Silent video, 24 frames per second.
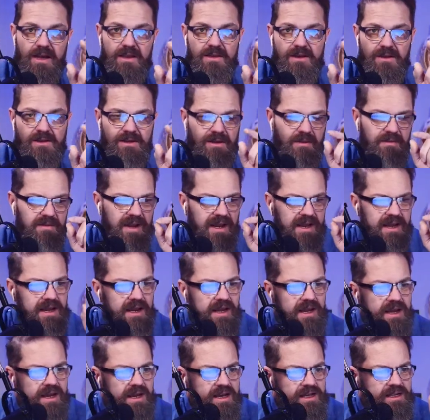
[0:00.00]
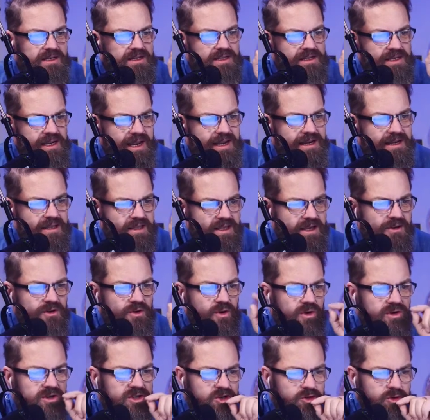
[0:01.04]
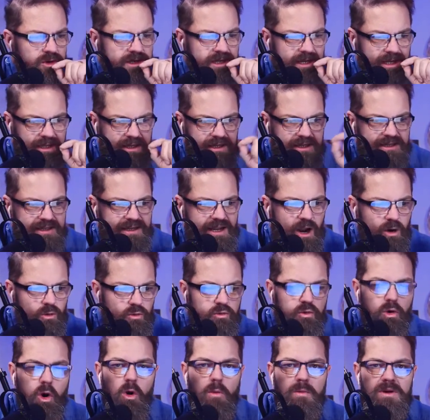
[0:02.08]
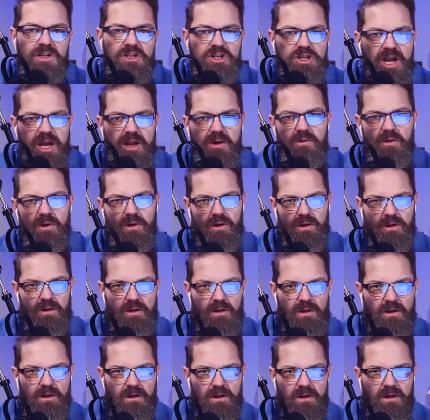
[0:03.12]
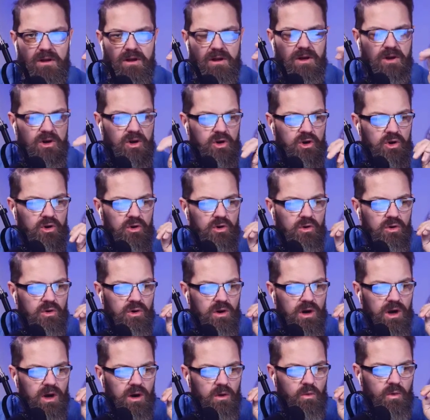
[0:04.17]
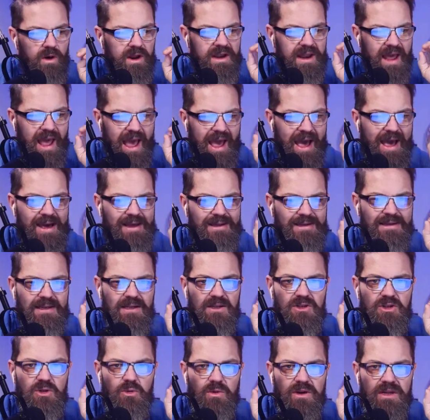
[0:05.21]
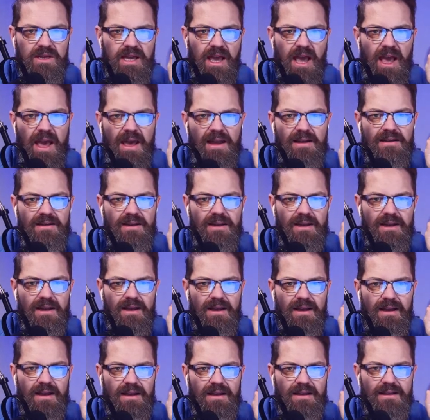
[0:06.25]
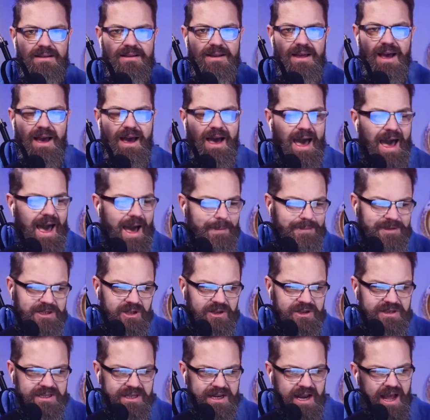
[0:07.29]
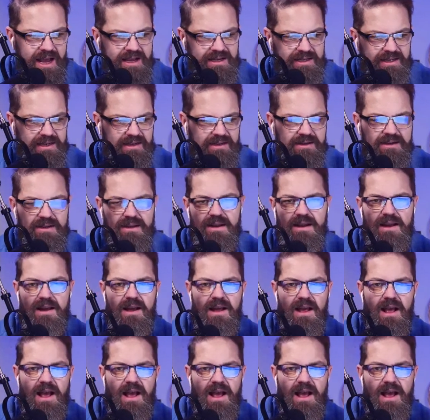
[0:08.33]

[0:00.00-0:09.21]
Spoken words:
I'll get there someday. Saint Theodore Stratelates, a Roman general who, when asked to recant, absolutely denies it.